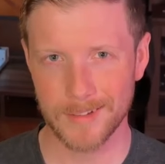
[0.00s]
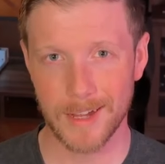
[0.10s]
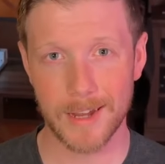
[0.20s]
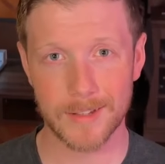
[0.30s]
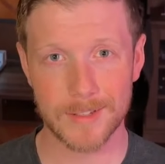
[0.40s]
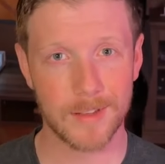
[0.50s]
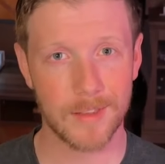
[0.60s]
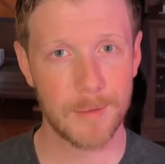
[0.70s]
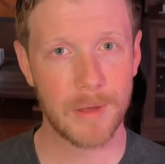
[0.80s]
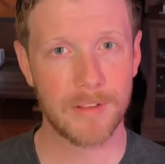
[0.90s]
And until
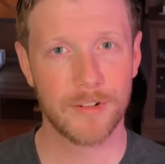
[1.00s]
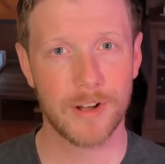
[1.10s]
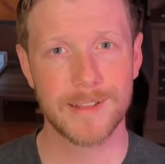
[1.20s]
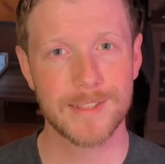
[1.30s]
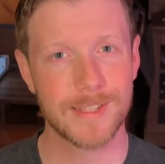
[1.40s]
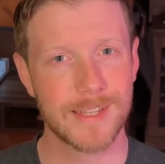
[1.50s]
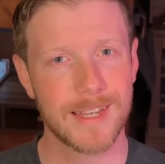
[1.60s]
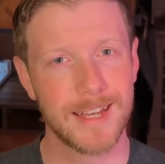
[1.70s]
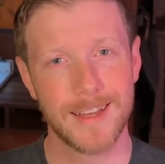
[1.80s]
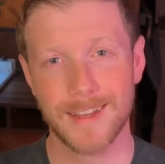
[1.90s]
then, my friends,
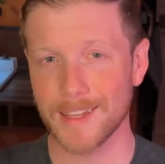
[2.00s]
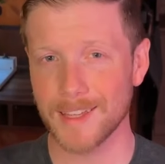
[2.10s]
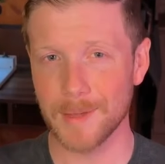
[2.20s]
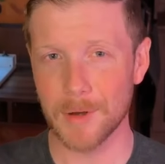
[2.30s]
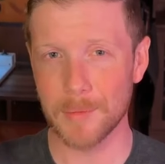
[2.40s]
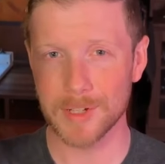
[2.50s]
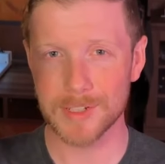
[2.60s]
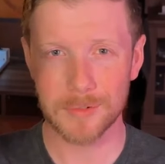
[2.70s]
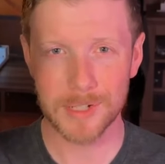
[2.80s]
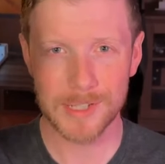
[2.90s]
keep it amongst
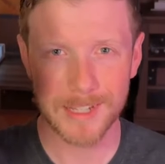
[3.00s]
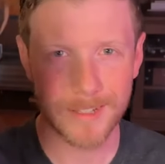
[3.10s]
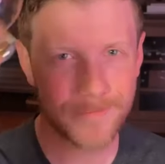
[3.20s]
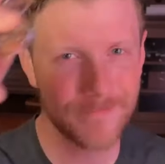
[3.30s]
the whiskey.